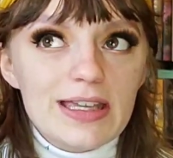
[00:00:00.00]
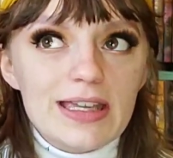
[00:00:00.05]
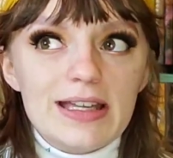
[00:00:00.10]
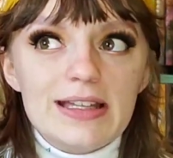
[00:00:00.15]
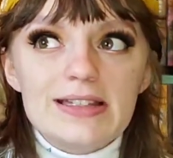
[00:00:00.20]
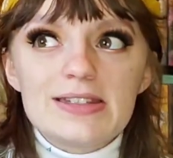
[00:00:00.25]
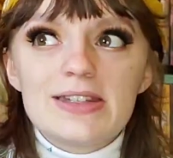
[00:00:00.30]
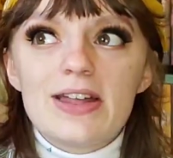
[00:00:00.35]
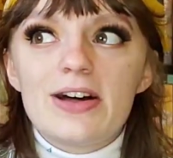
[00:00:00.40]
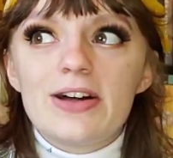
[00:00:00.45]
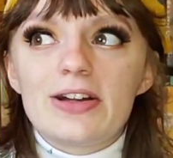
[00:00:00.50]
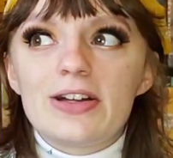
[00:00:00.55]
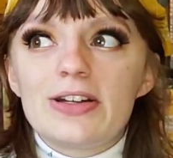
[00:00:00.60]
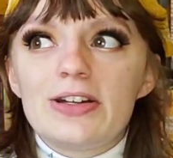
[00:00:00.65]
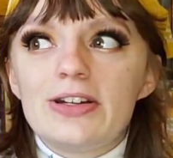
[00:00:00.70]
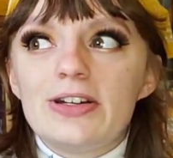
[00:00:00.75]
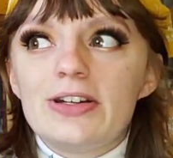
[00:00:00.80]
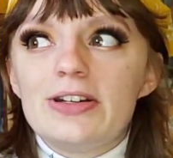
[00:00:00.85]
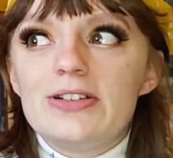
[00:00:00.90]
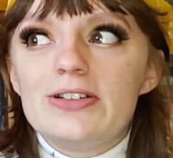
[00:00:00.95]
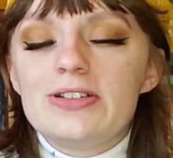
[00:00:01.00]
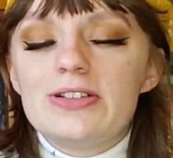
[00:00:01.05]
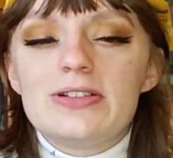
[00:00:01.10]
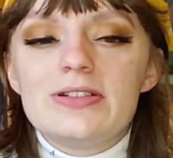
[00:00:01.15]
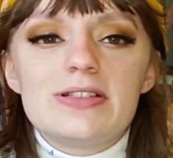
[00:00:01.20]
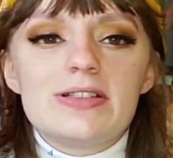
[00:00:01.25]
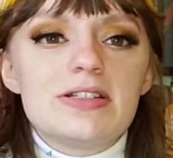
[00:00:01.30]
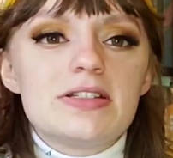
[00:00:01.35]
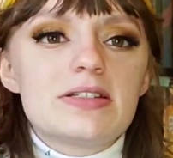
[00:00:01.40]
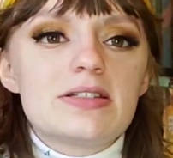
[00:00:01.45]
It's not good to
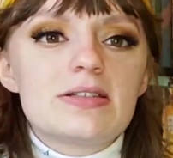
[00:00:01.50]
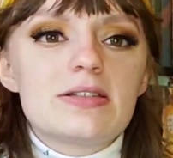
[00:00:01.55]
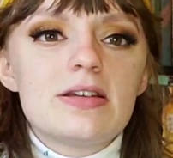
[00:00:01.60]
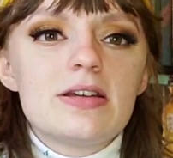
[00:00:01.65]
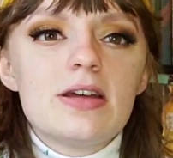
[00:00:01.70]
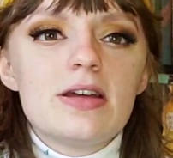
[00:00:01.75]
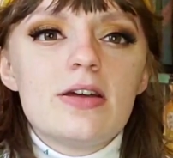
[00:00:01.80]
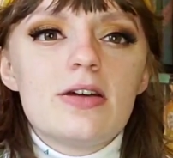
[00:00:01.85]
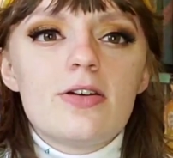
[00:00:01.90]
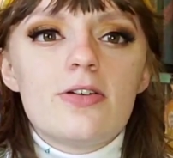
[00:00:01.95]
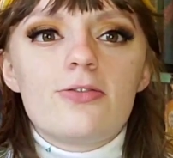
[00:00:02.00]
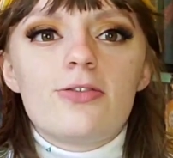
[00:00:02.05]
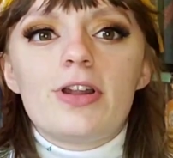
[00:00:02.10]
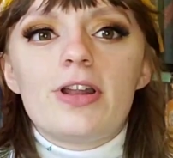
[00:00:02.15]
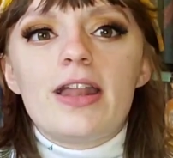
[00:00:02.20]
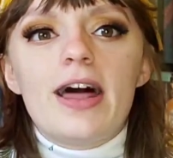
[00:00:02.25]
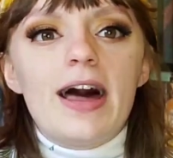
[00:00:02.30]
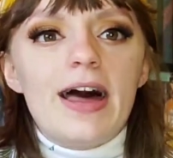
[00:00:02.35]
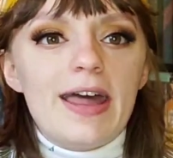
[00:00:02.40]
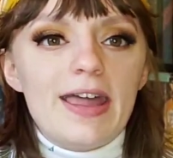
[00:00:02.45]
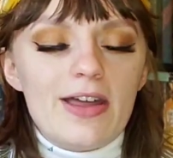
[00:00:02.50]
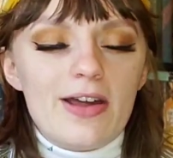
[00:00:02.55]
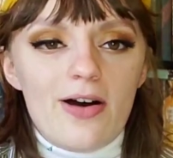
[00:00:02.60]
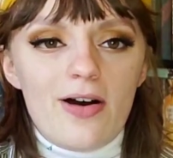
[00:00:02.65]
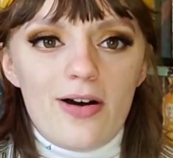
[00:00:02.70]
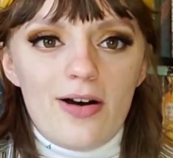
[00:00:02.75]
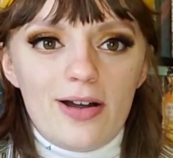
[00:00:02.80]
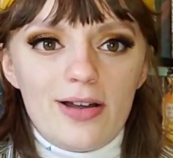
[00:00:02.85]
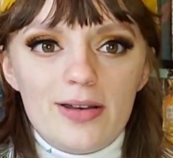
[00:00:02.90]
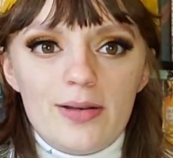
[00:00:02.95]
just rely
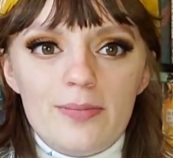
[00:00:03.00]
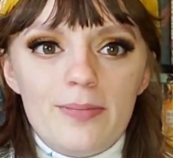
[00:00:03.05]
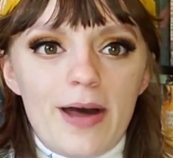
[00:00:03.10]
on